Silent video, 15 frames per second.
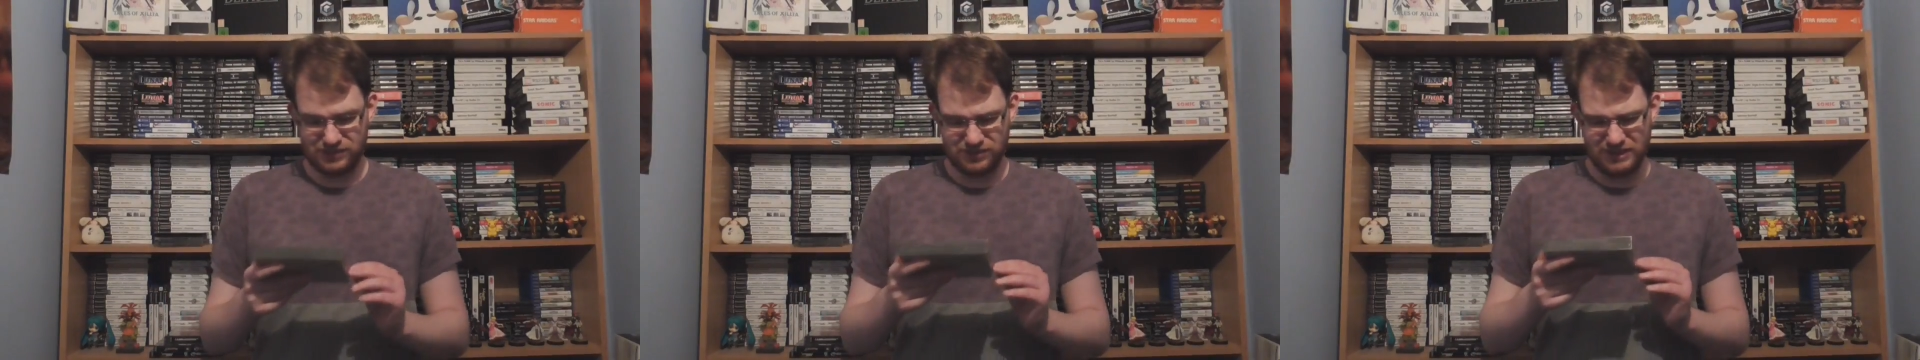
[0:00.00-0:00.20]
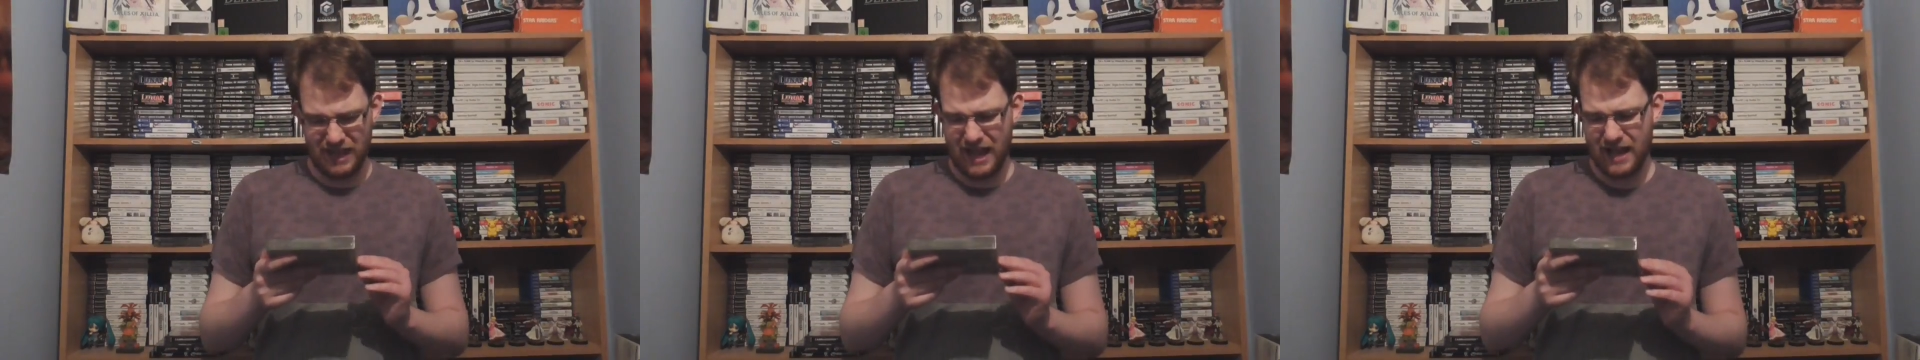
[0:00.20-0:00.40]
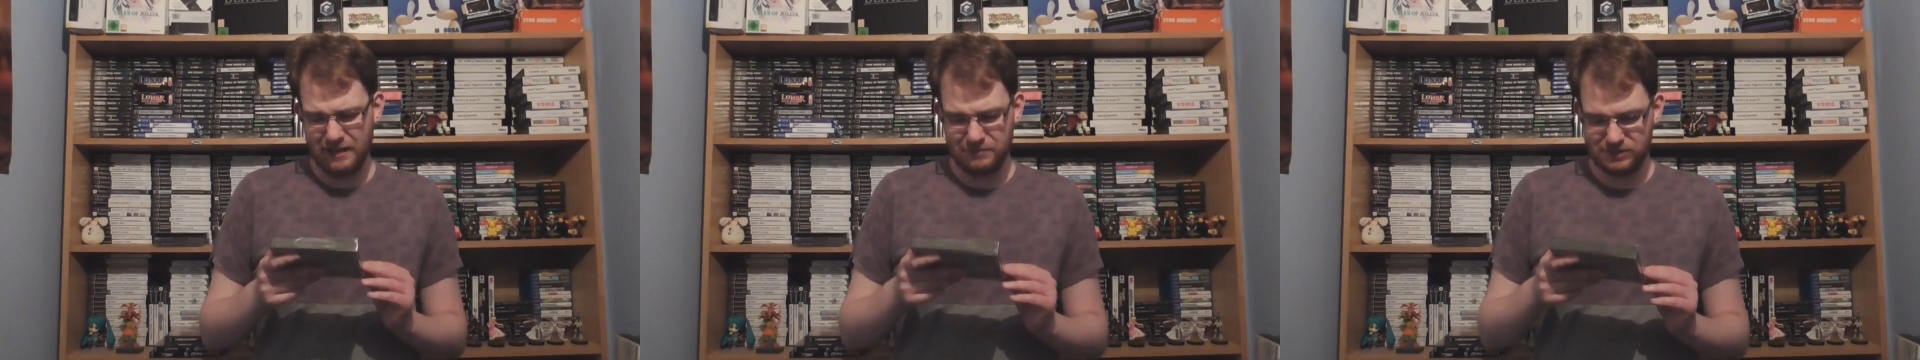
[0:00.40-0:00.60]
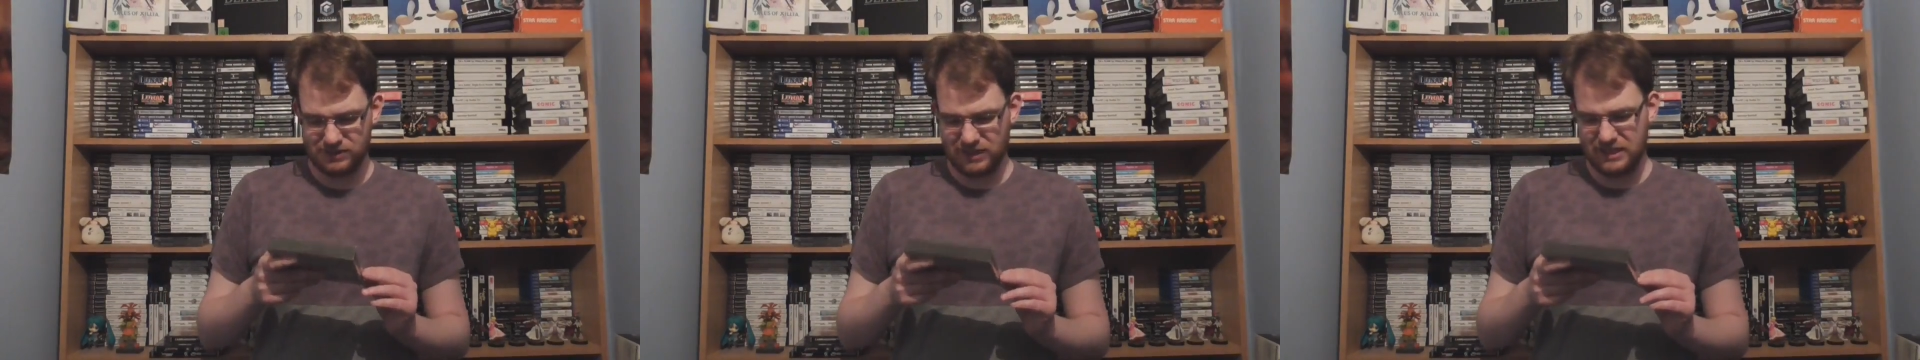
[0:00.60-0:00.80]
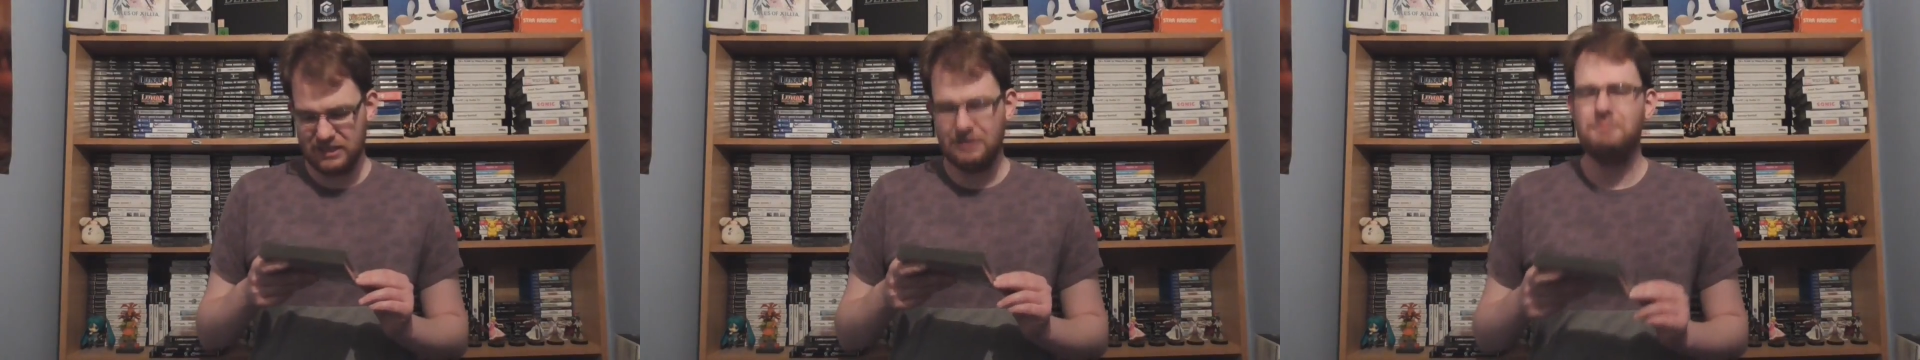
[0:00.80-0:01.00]
So yeah, I was
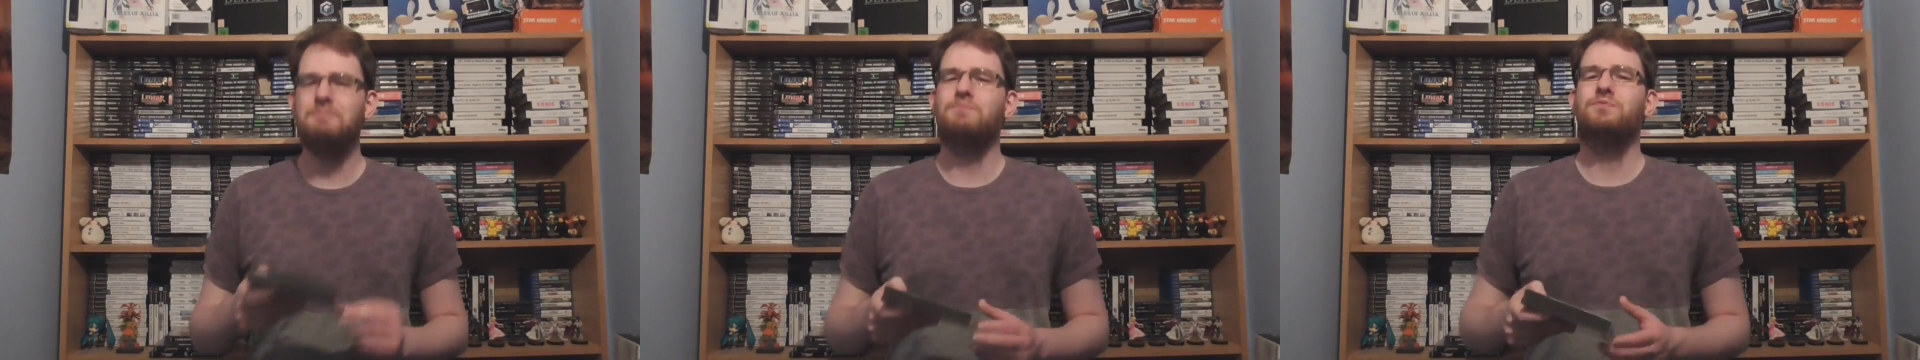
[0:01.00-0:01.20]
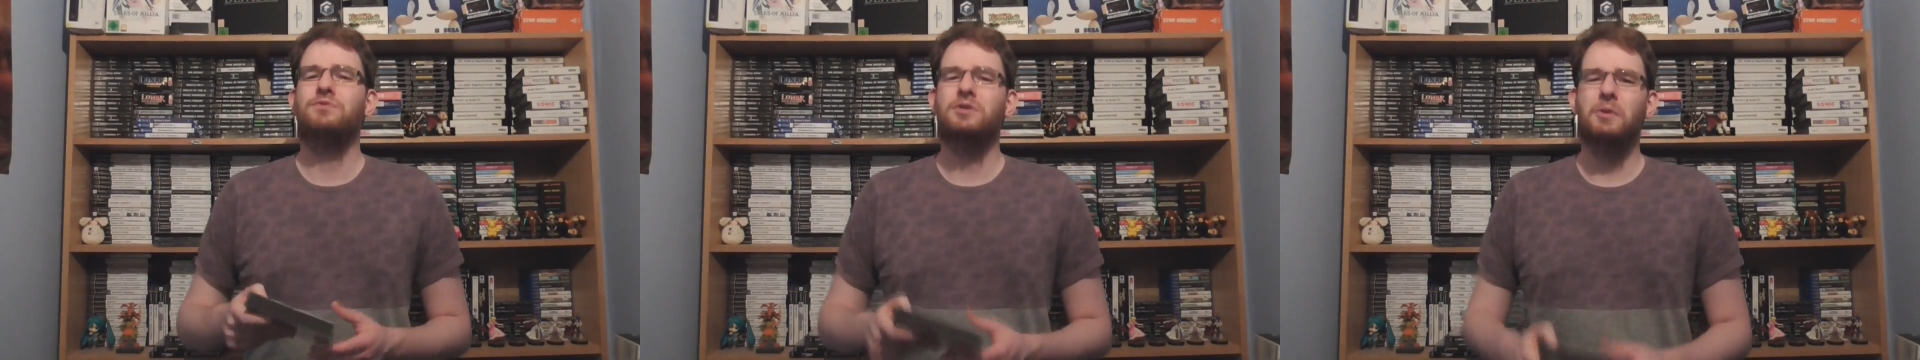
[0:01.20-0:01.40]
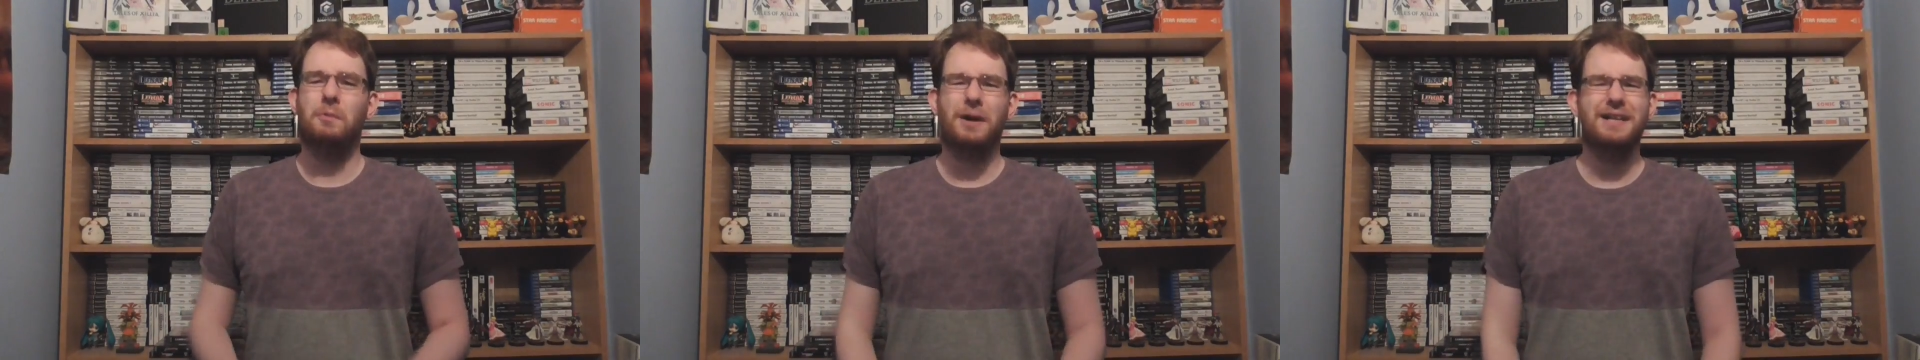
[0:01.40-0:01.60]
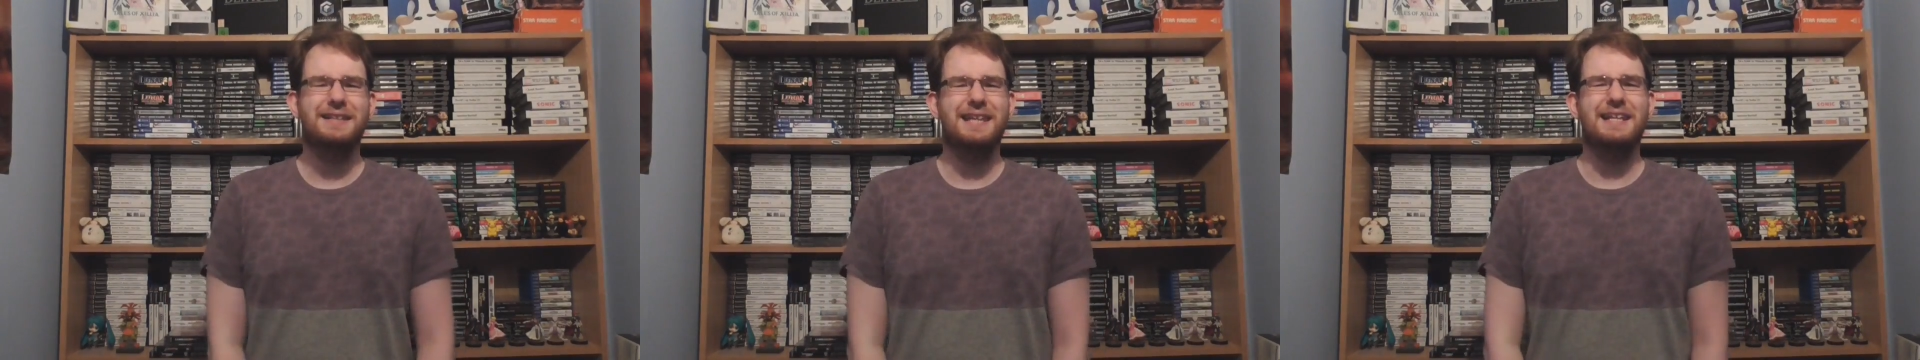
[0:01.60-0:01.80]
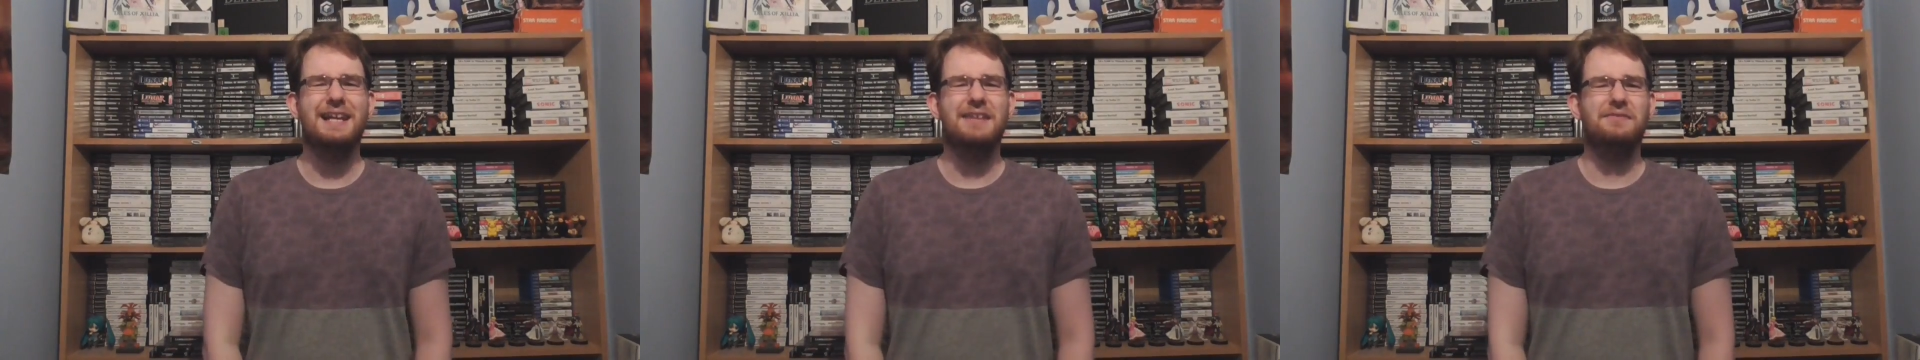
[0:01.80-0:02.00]
like, why
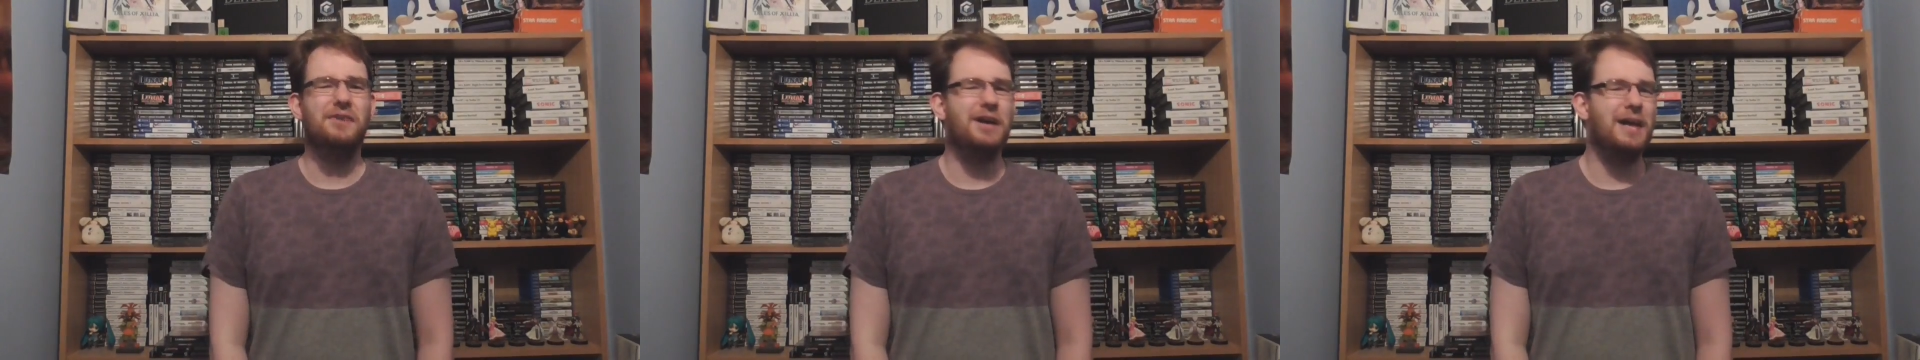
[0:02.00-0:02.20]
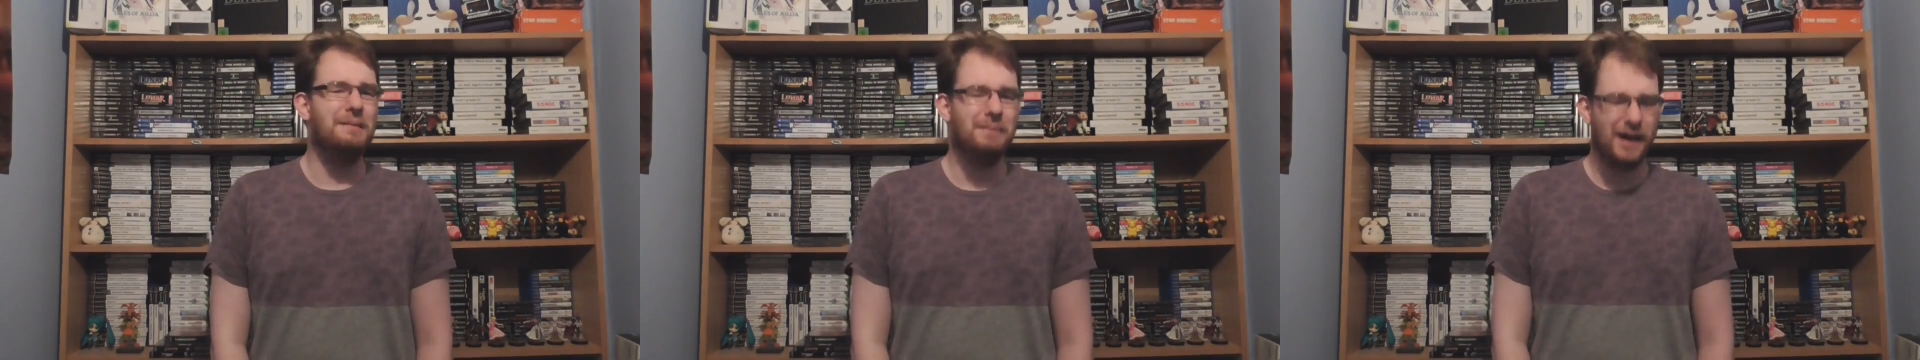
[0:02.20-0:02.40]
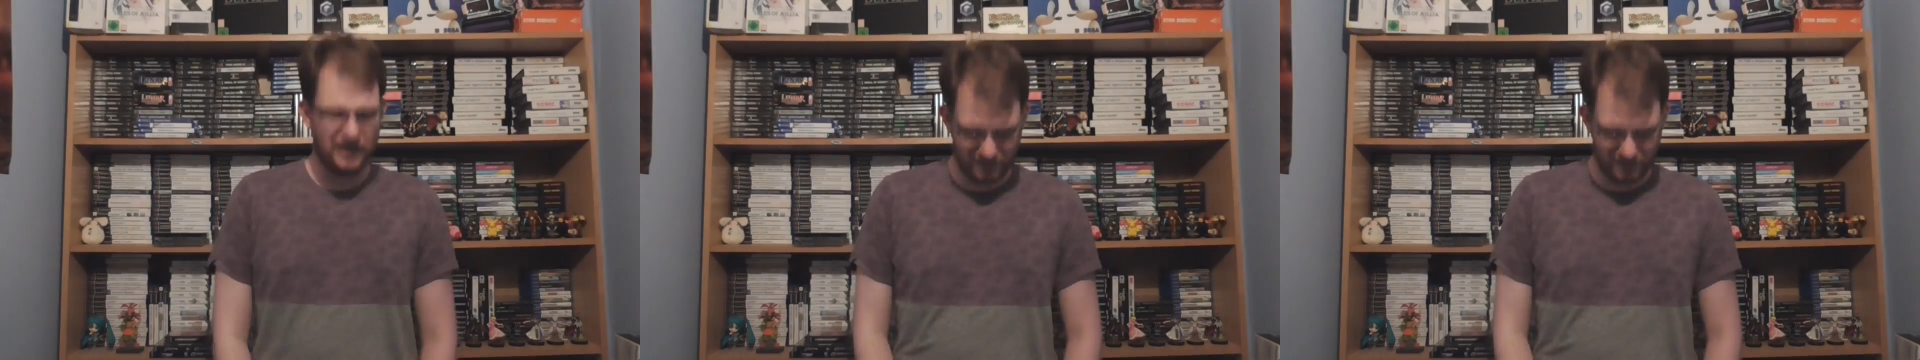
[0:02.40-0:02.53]
did I fucking